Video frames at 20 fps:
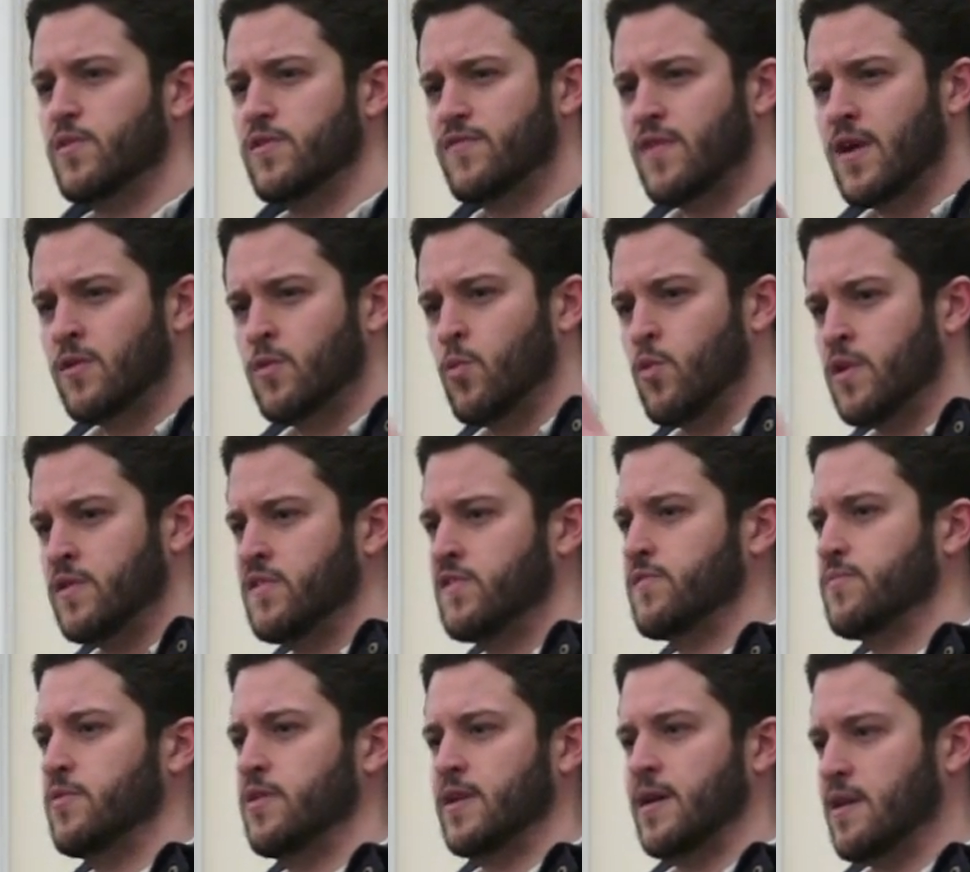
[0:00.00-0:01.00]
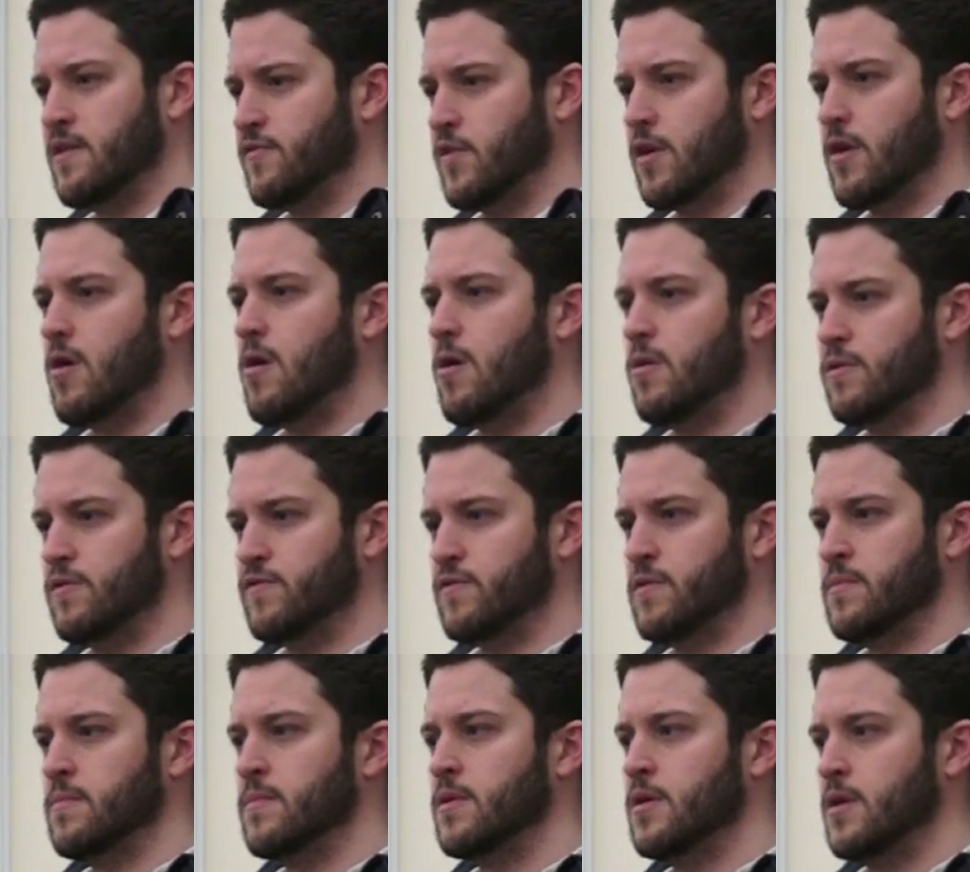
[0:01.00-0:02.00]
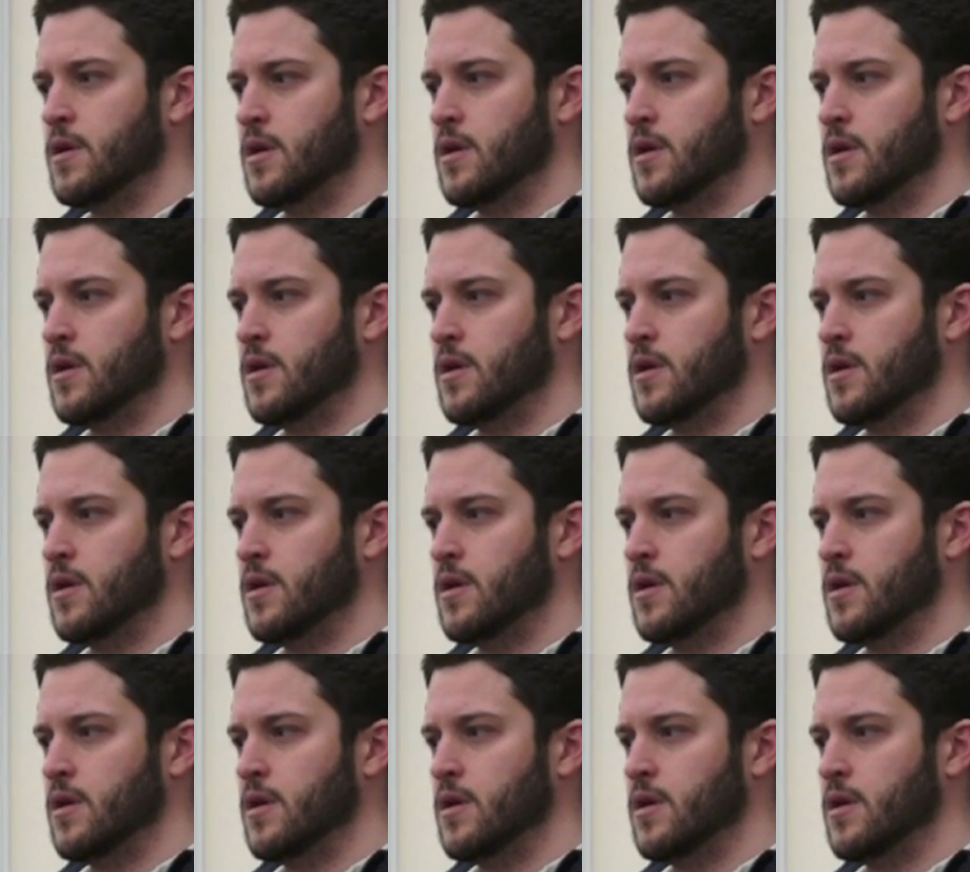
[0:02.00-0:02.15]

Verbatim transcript: We found one spring out of like all of them,